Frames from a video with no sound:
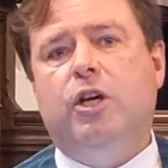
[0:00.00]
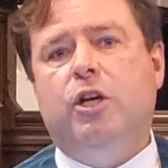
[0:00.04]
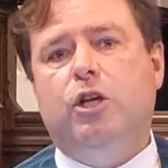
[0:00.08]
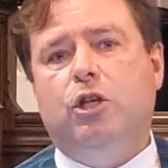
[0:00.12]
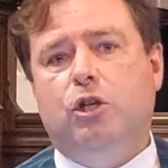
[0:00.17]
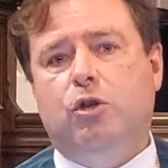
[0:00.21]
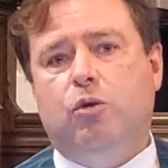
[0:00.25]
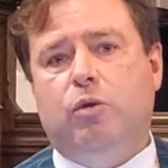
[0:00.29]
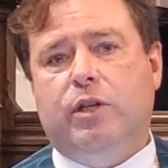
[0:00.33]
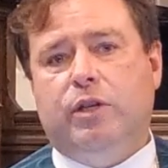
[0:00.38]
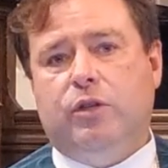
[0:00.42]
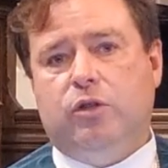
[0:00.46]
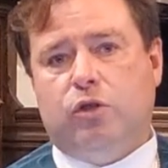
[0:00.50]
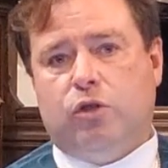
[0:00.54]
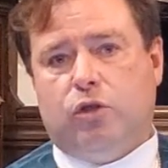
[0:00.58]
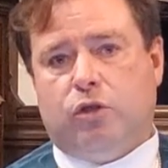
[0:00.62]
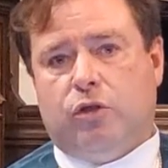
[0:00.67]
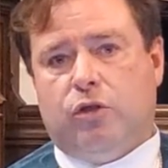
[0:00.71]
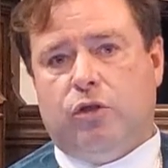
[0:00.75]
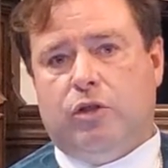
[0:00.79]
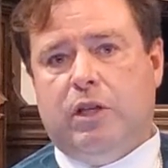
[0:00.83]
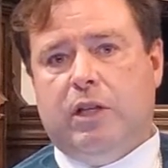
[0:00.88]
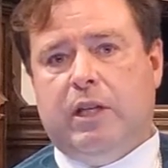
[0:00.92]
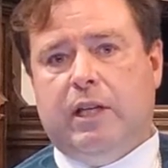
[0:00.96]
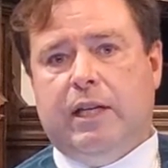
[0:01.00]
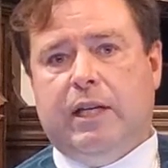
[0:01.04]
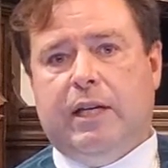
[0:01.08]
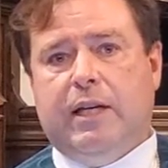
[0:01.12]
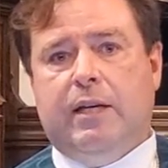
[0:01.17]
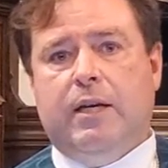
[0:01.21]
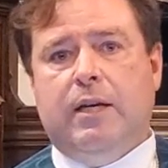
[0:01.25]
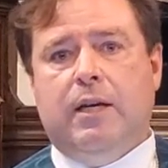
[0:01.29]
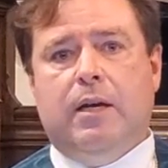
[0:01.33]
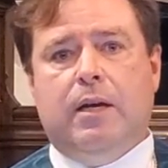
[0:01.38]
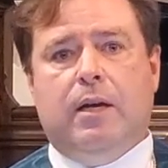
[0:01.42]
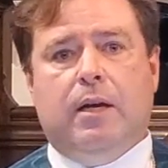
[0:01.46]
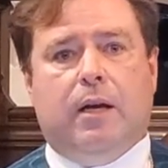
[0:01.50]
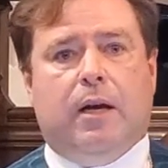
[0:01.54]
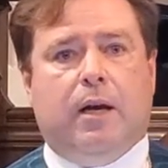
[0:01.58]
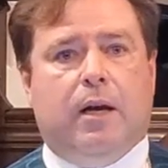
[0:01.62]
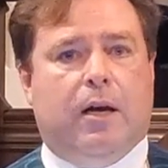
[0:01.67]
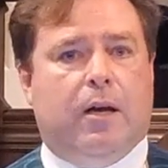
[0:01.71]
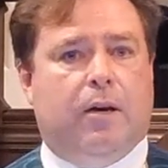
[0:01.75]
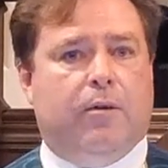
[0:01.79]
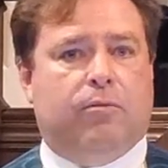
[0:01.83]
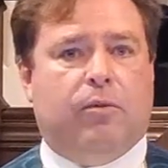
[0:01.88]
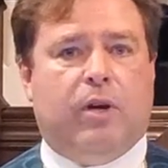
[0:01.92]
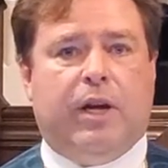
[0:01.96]
you can certainly
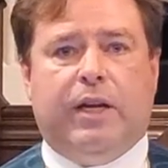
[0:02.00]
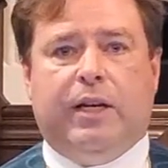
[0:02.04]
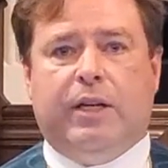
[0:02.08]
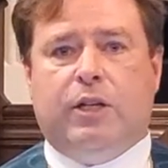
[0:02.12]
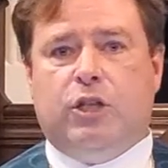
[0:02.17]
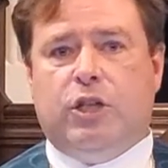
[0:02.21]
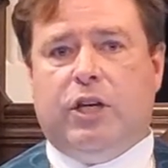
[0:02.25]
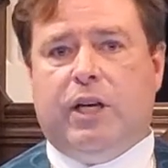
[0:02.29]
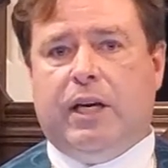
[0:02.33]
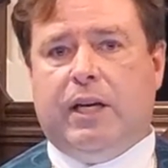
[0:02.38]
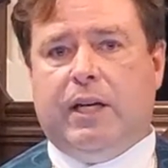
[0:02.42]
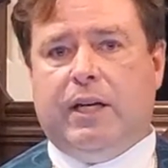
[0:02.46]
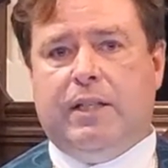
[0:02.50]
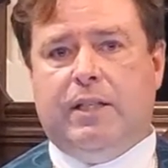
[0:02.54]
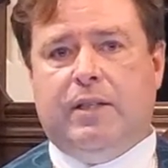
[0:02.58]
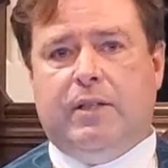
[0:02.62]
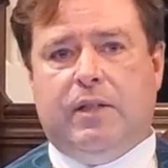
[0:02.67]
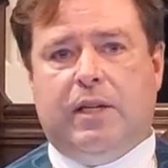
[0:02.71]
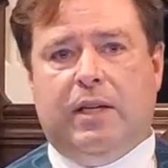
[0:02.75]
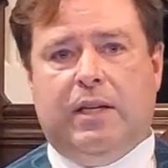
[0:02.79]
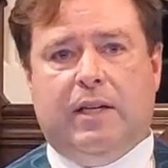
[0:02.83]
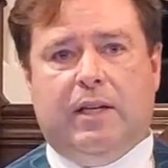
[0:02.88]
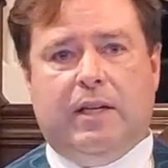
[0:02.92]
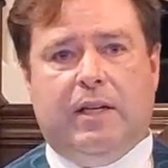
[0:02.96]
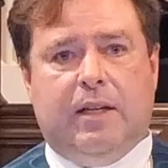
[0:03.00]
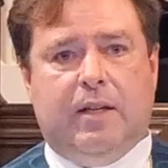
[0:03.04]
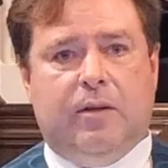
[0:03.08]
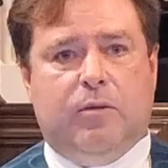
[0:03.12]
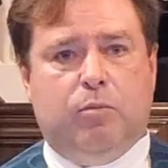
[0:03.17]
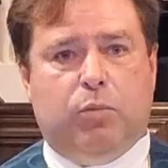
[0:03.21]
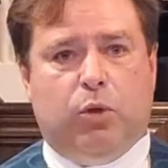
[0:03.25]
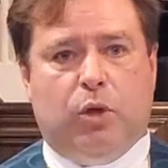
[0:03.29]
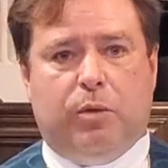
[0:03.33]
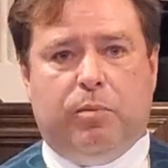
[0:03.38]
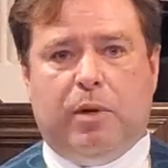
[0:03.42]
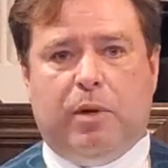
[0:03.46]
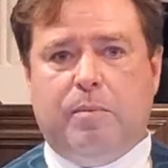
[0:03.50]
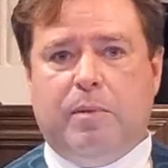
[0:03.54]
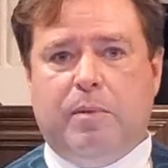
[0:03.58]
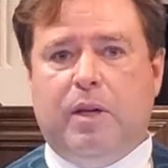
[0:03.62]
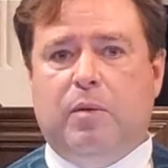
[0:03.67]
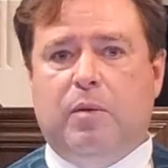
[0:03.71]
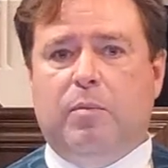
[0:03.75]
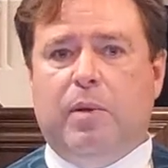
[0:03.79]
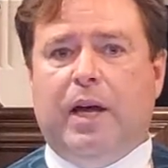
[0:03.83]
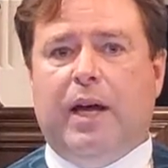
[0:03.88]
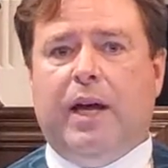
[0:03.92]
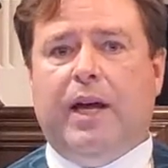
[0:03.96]
write a check and send it in, put
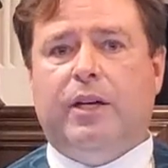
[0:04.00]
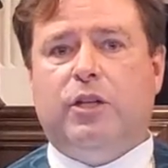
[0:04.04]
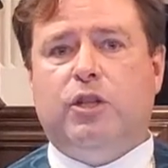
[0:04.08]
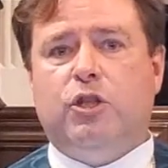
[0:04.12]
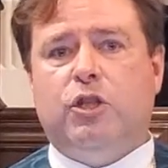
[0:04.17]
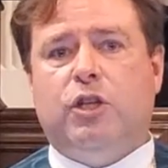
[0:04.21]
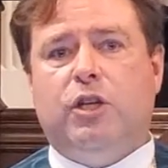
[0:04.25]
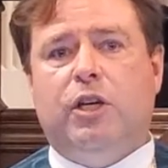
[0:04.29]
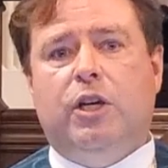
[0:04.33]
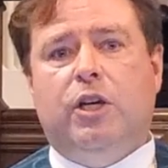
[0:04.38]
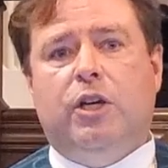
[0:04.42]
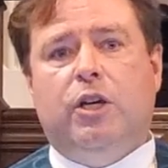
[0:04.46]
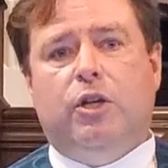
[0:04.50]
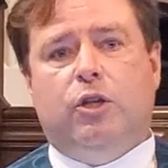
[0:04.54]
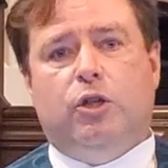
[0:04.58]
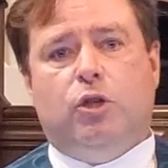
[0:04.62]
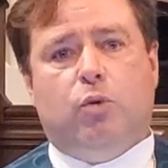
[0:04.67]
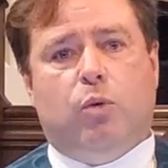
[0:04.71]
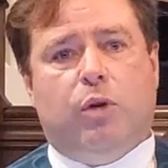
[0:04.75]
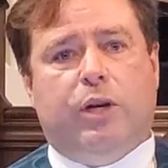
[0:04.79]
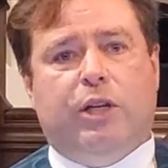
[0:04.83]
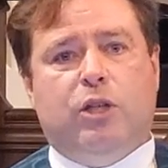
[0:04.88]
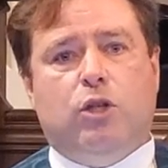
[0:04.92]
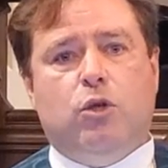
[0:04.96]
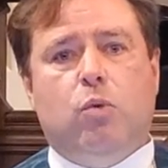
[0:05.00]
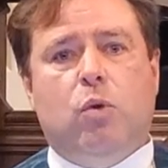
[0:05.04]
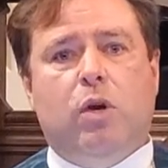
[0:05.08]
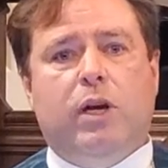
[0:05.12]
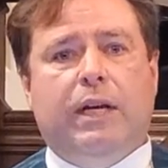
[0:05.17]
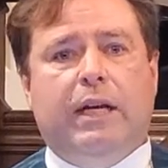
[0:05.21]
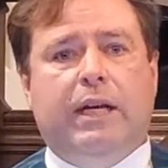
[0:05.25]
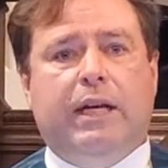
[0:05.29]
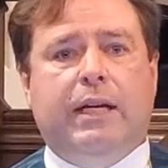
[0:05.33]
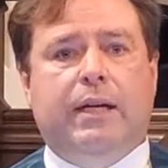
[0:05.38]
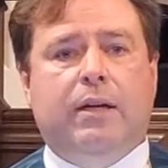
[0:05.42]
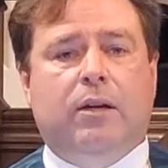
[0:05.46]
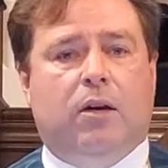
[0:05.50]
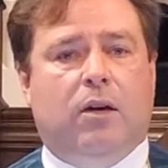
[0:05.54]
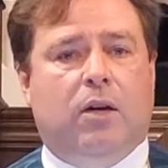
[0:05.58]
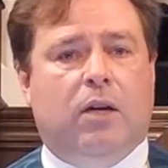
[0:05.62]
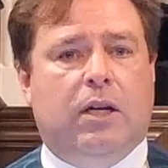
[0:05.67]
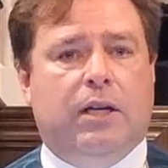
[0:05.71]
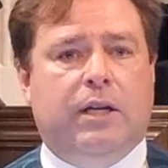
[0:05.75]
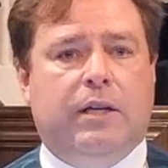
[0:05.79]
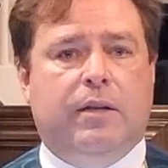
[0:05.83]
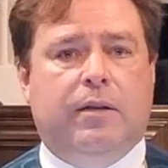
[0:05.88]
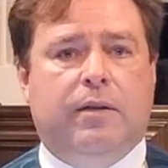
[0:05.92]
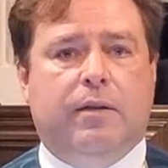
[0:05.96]
pumpkin patch 2020
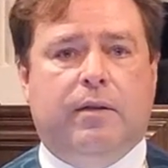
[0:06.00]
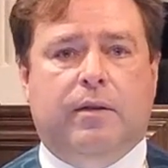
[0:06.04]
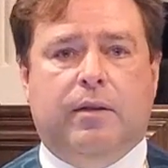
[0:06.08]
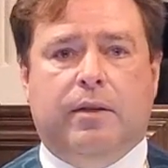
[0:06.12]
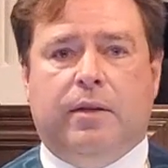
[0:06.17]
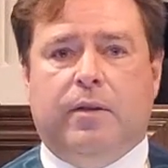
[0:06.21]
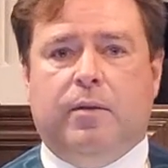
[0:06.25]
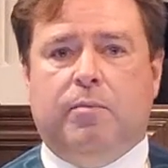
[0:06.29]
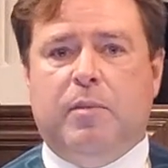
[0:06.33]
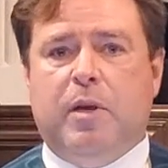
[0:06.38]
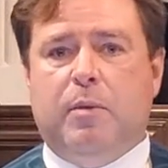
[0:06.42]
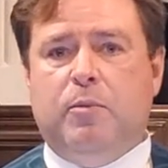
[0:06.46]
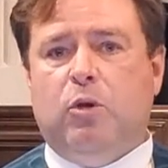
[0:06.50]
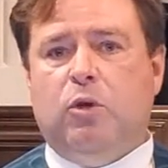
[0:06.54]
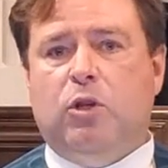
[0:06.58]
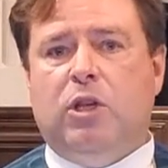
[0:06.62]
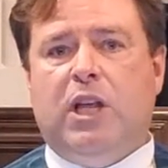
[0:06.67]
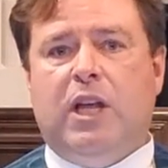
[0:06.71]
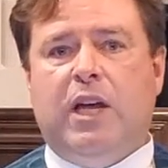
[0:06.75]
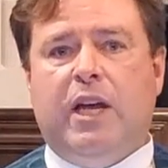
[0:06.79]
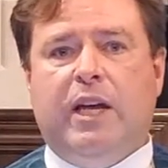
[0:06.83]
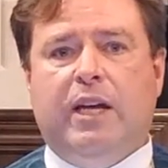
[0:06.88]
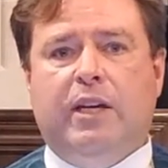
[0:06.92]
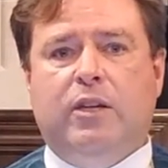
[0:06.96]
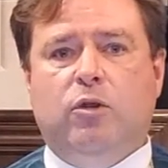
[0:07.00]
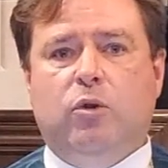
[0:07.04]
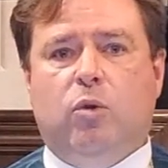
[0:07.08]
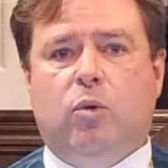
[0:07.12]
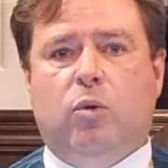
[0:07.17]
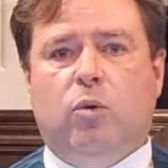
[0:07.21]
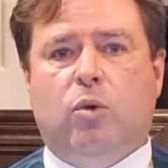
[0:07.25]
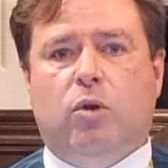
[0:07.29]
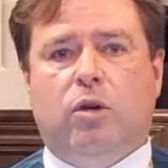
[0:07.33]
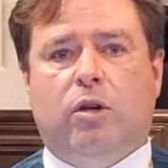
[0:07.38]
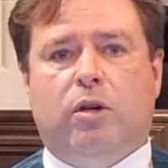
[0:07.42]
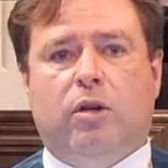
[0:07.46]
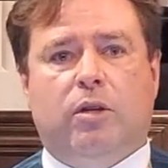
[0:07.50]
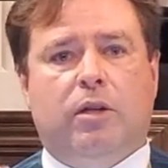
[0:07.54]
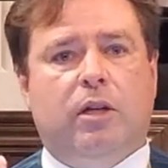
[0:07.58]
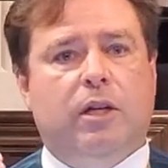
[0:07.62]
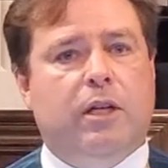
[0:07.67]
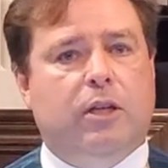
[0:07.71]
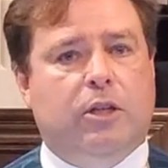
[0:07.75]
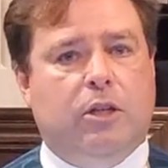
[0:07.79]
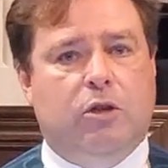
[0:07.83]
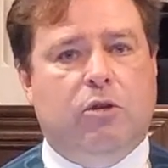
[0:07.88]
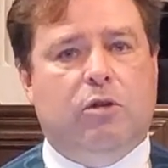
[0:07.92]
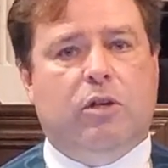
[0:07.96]
on the memo line, or
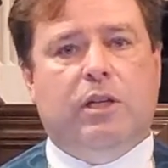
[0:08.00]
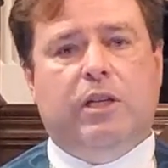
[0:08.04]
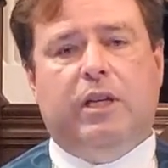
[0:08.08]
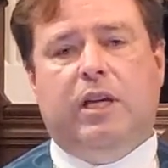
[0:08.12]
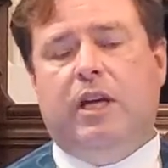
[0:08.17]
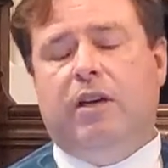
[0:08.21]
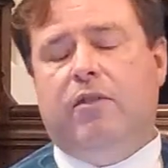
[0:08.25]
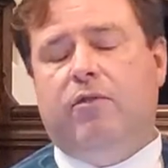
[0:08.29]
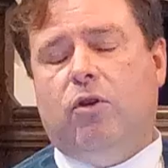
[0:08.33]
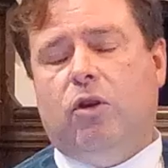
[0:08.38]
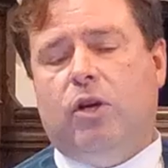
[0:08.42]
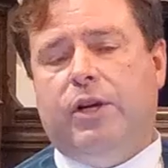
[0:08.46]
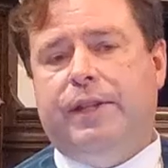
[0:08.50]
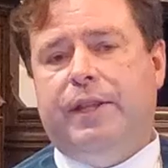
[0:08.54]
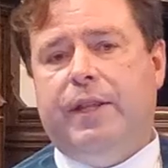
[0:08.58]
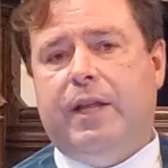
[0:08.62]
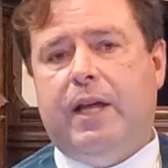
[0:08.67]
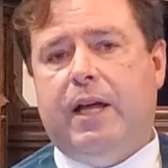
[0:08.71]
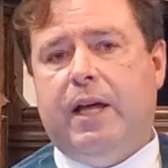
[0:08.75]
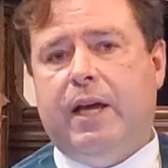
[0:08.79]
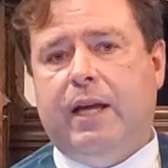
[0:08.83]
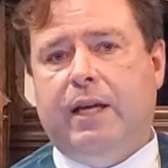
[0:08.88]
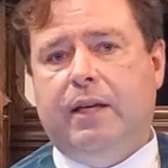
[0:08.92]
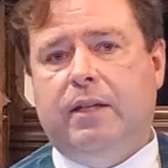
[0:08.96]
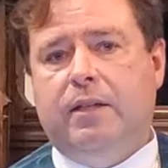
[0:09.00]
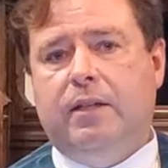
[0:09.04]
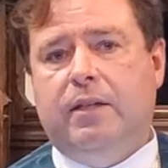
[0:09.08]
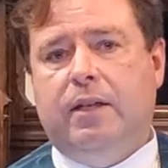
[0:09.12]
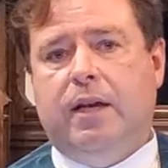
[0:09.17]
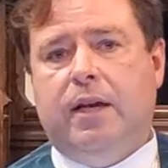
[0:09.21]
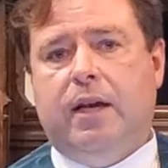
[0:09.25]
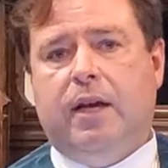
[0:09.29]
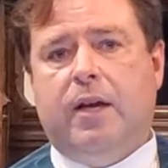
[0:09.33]
you can give online